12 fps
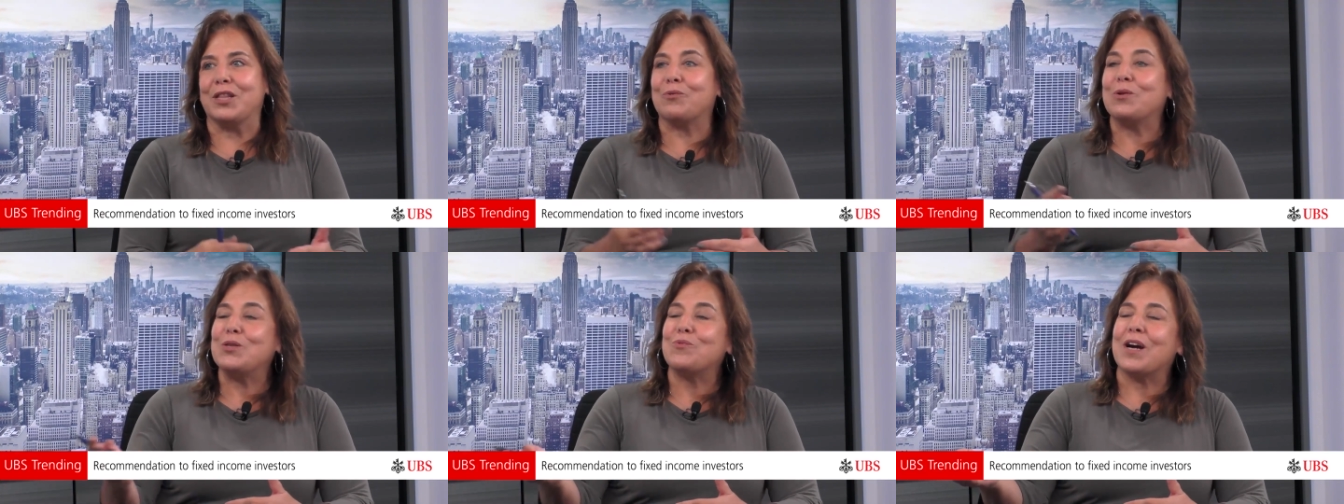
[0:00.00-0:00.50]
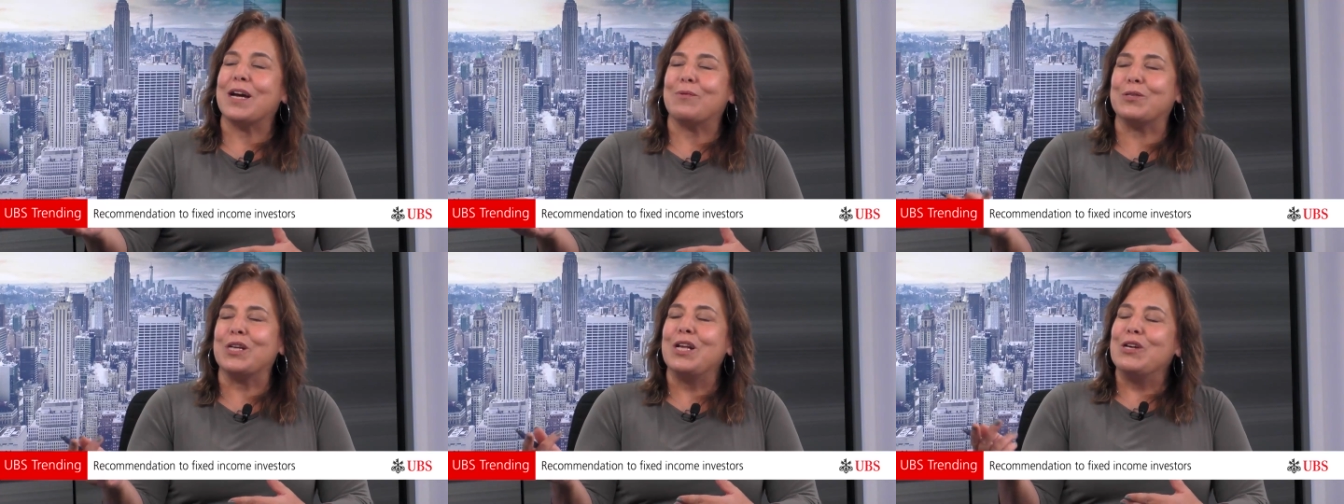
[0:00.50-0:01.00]
And the reason why I
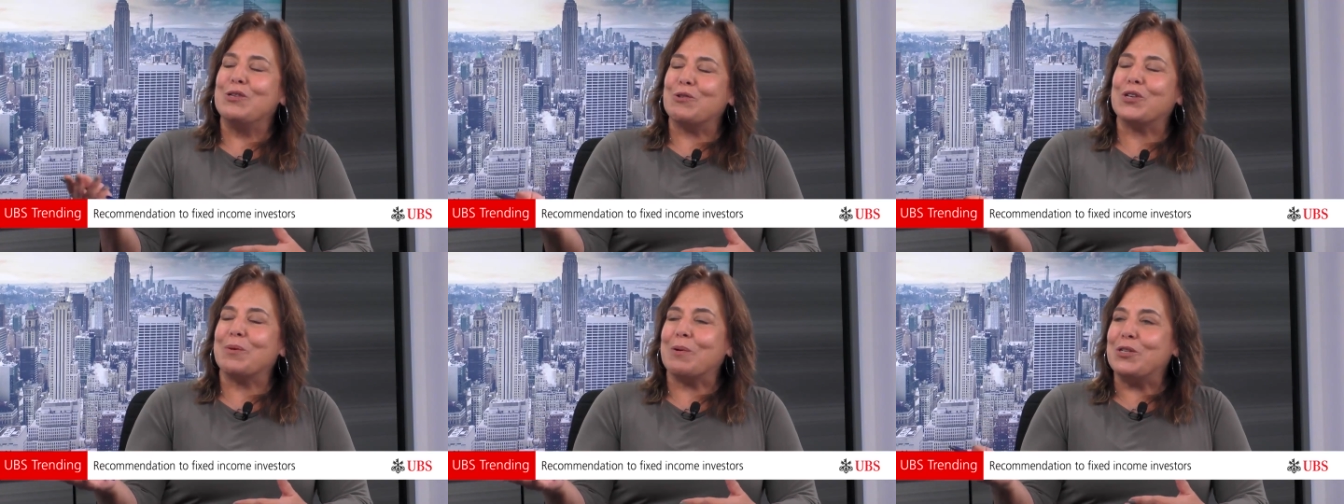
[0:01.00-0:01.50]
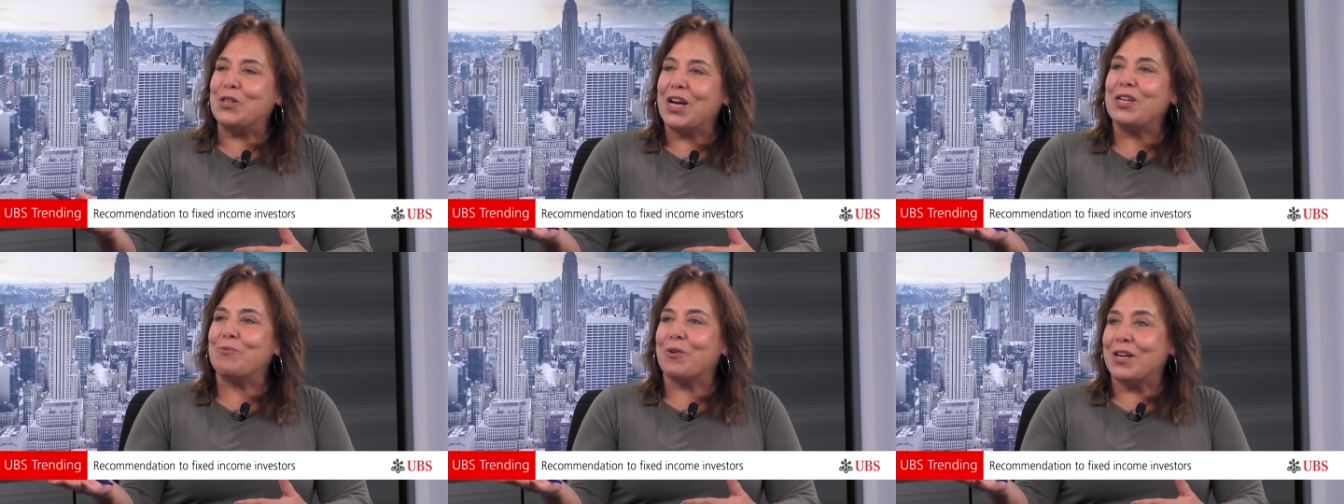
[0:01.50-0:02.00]
was joking about
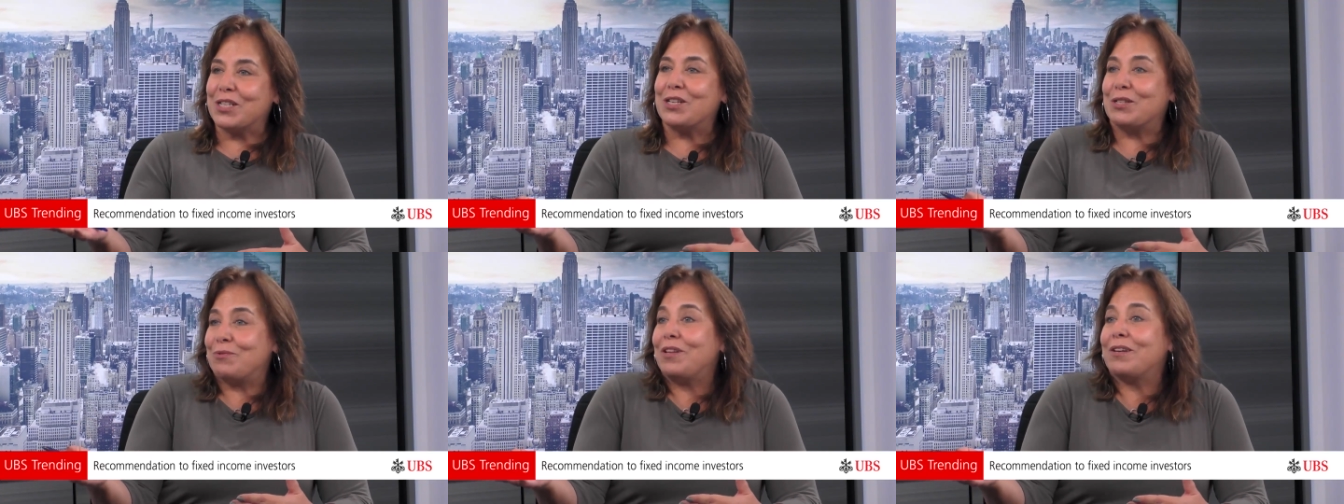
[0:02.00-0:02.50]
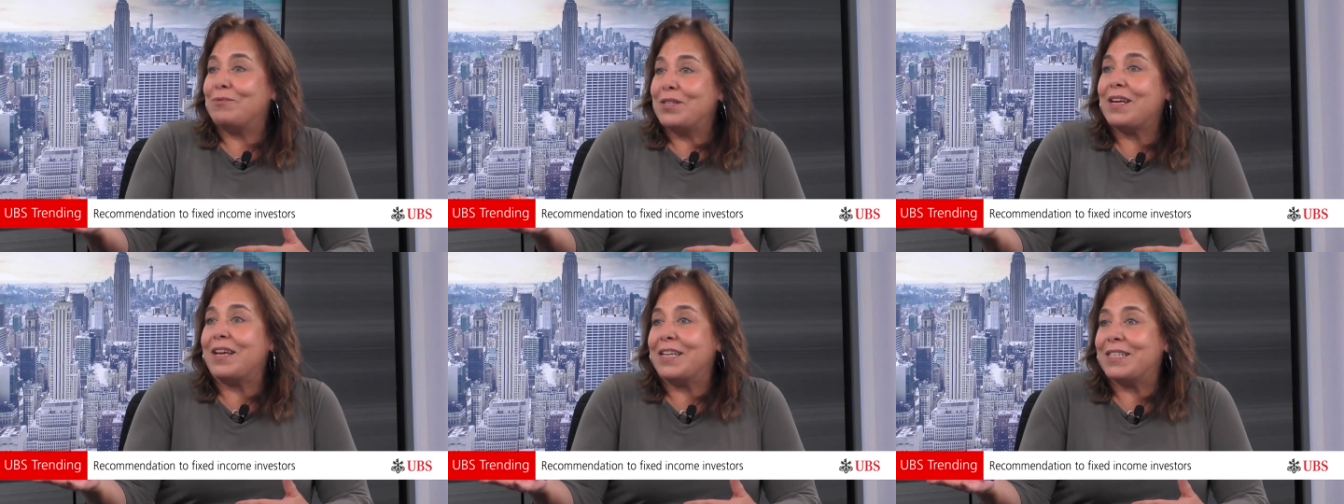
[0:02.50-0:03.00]
January is because, like we
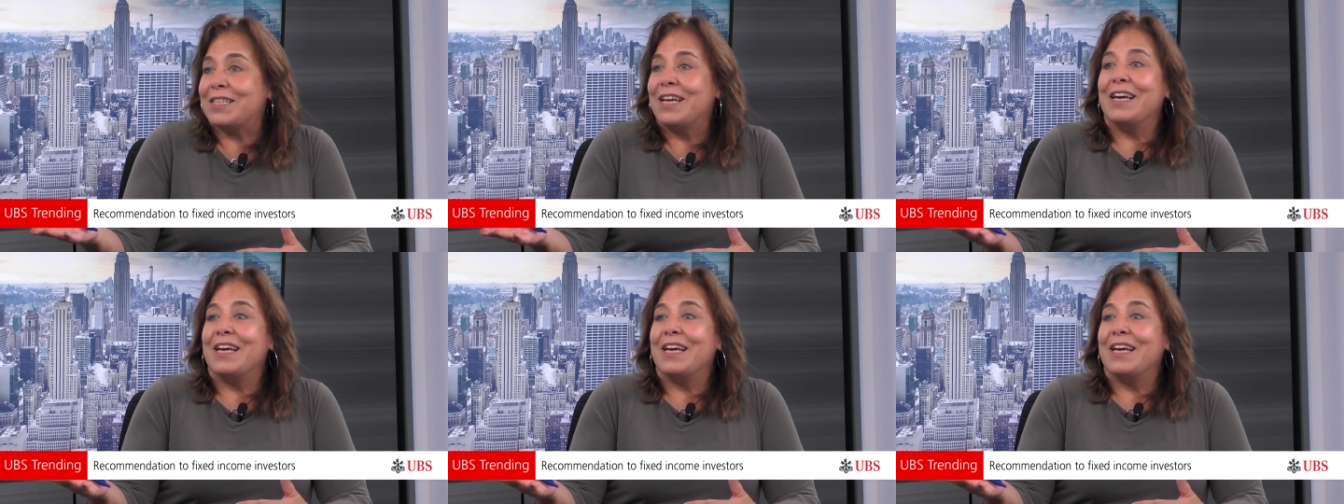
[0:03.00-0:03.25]
said, it's